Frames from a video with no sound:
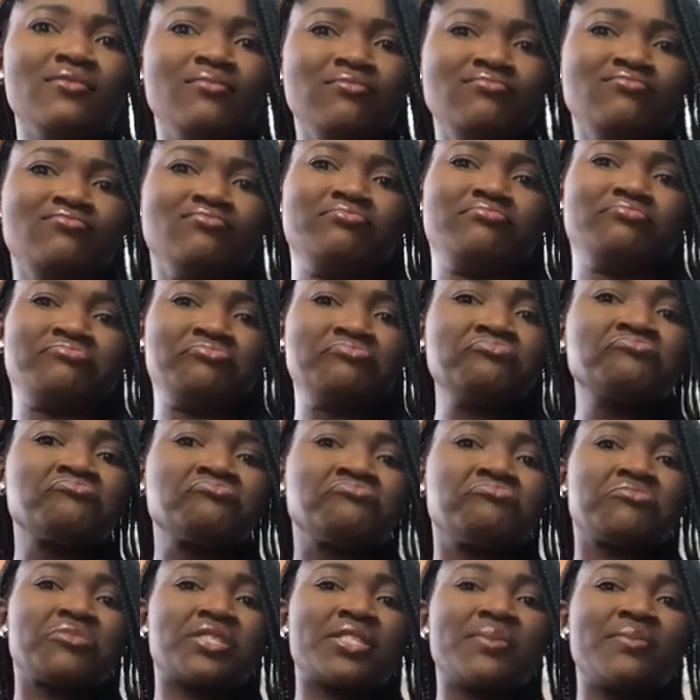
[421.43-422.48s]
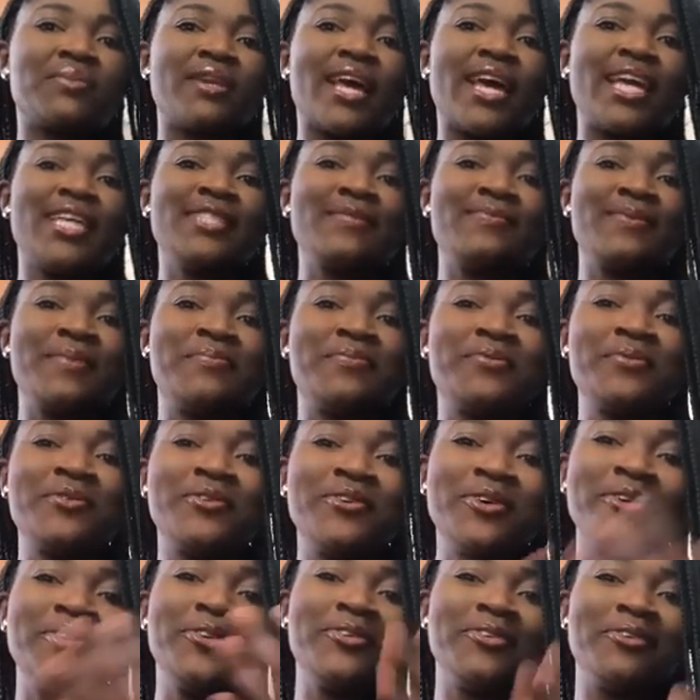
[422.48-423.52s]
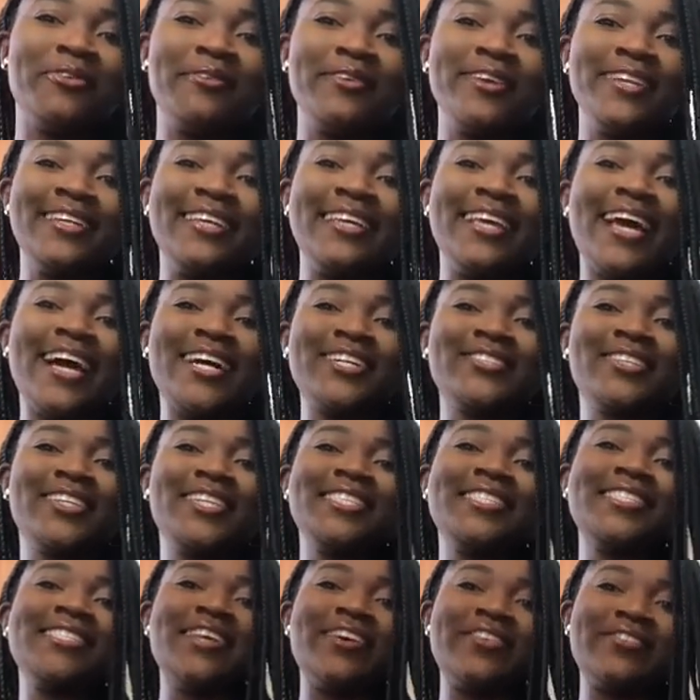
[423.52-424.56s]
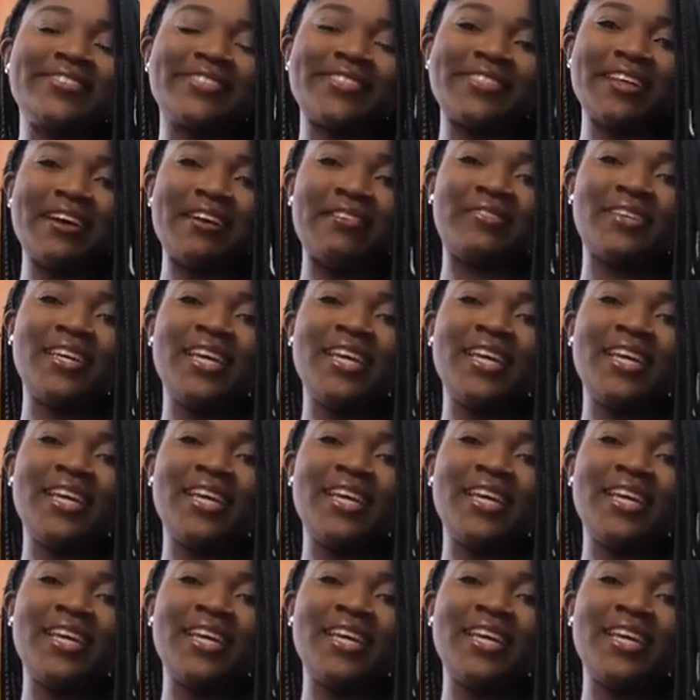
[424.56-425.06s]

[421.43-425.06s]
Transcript: mm, some nice people not knowing he actually sells stuff